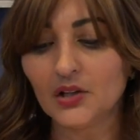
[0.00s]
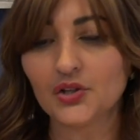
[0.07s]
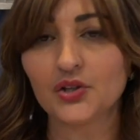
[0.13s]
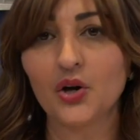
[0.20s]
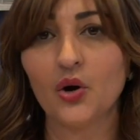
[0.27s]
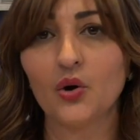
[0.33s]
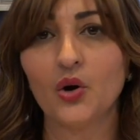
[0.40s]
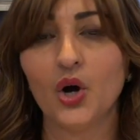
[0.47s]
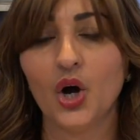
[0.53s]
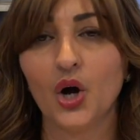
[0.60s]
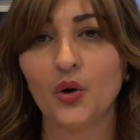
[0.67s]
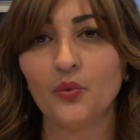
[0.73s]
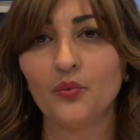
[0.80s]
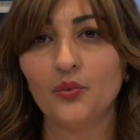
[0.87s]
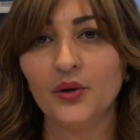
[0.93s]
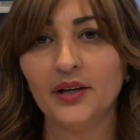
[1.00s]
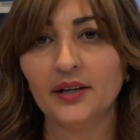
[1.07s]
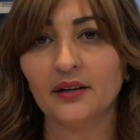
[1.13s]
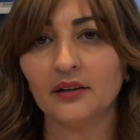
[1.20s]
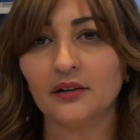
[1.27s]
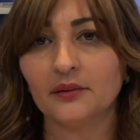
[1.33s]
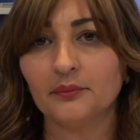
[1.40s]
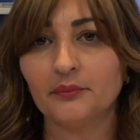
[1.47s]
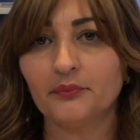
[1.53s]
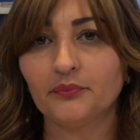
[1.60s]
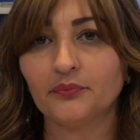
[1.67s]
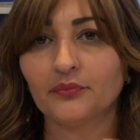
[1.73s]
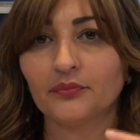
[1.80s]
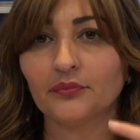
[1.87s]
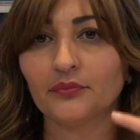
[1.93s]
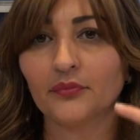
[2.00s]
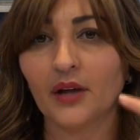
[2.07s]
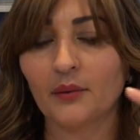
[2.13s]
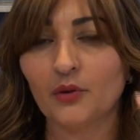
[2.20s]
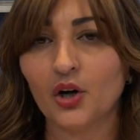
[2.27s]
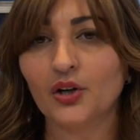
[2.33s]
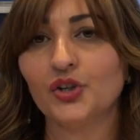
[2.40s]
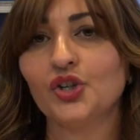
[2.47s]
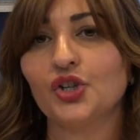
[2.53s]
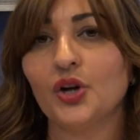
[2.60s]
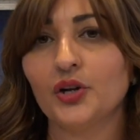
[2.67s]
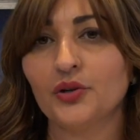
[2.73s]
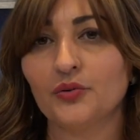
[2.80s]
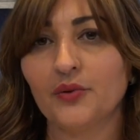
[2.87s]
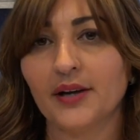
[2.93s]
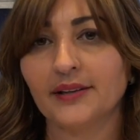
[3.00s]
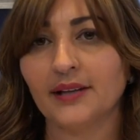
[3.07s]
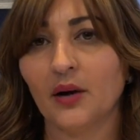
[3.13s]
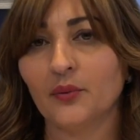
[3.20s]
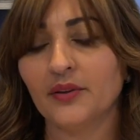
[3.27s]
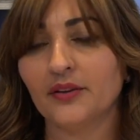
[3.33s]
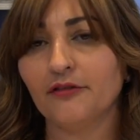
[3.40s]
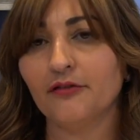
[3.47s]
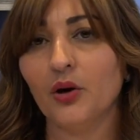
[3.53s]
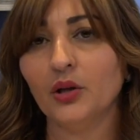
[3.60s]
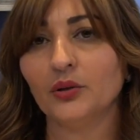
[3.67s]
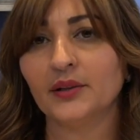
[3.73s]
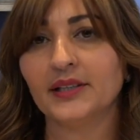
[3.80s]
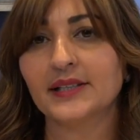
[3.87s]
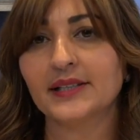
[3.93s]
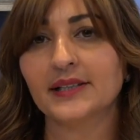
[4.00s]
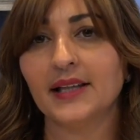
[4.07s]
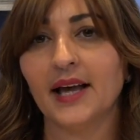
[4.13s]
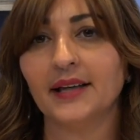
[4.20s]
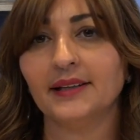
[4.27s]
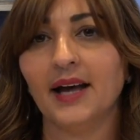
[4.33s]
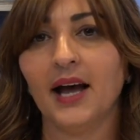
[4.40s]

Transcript: So I'm going to show you right now in the following slide